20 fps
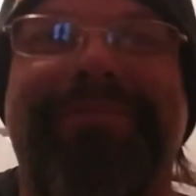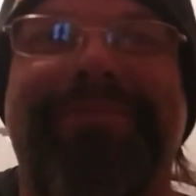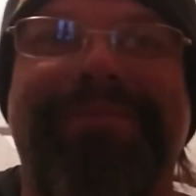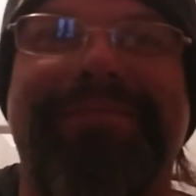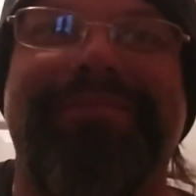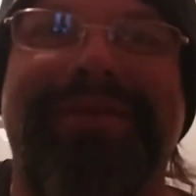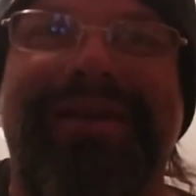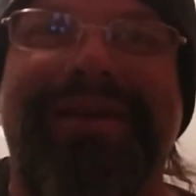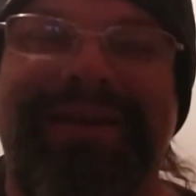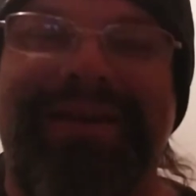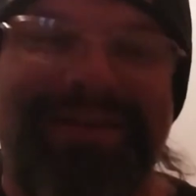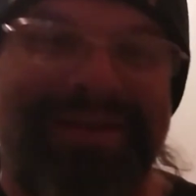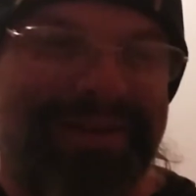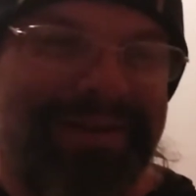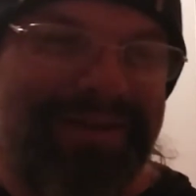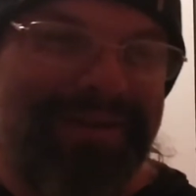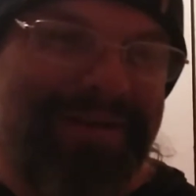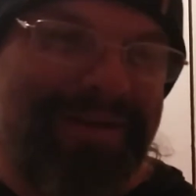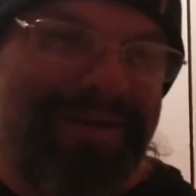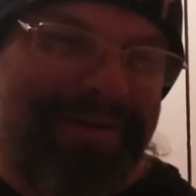in, there was the
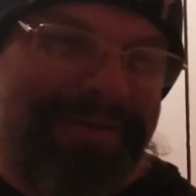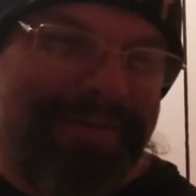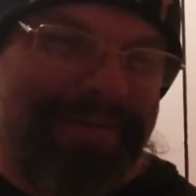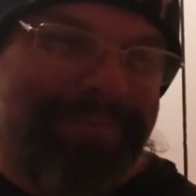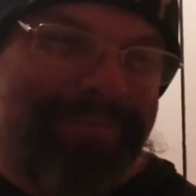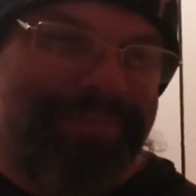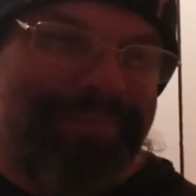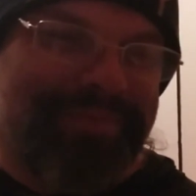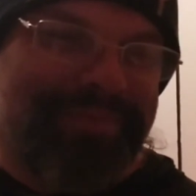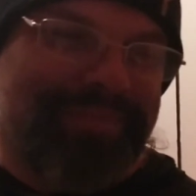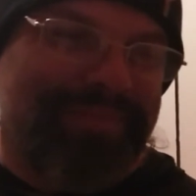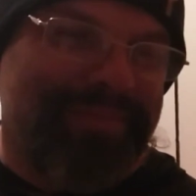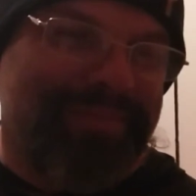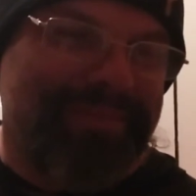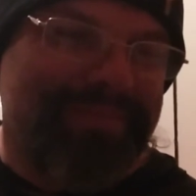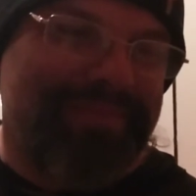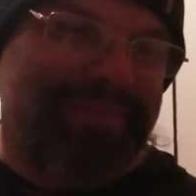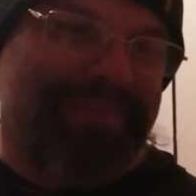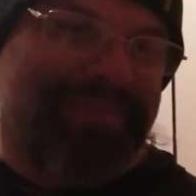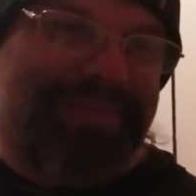one thing I used to
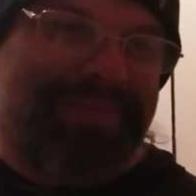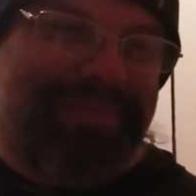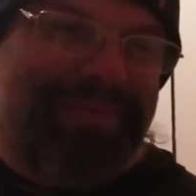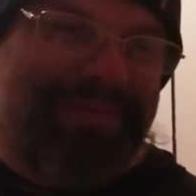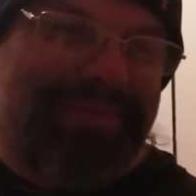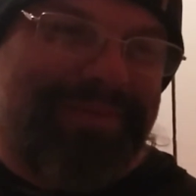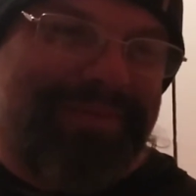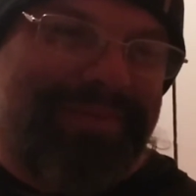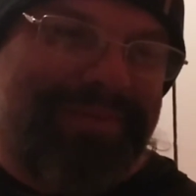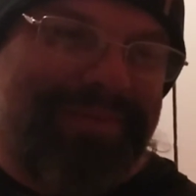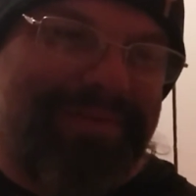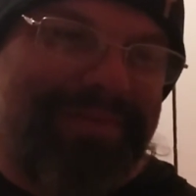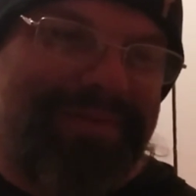do to her too.